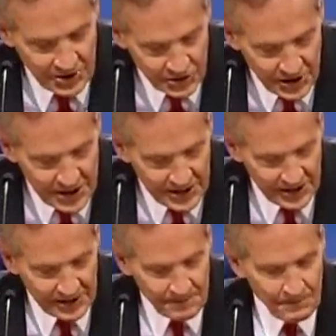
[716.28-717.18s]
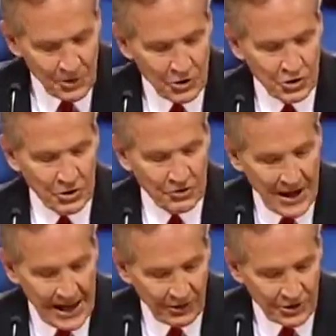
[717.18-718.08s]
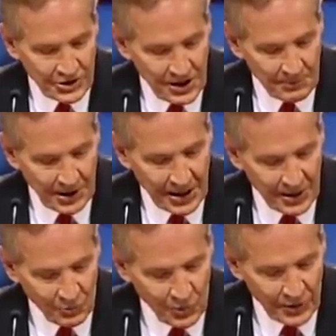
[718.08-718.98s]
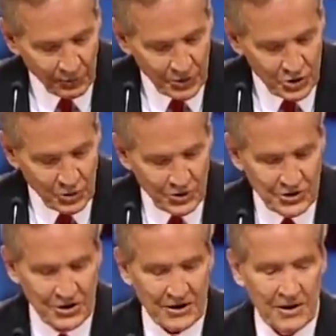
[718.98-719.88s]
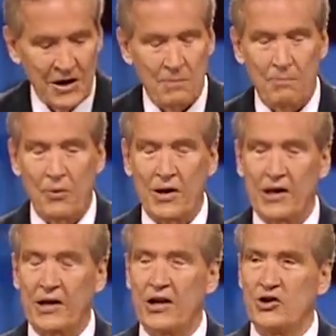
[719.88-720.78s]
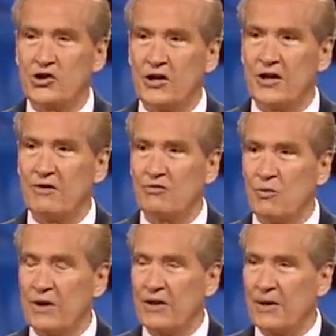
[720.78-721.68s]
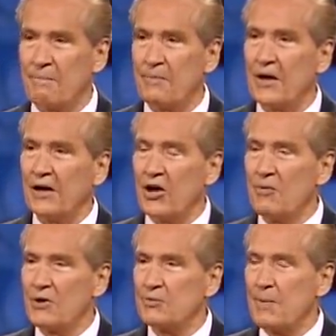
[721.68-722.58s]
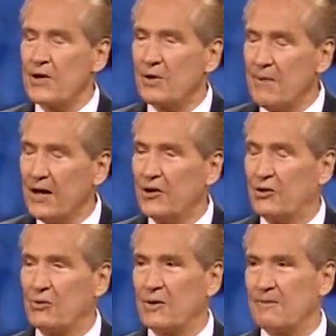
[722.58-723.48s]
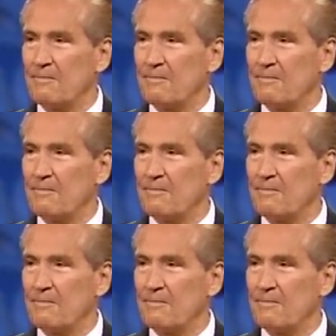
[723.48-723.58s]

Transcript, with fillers: seed, shall doubtless come again with rejoicing, bringing his sheaves with him. Now, you must be committed to it.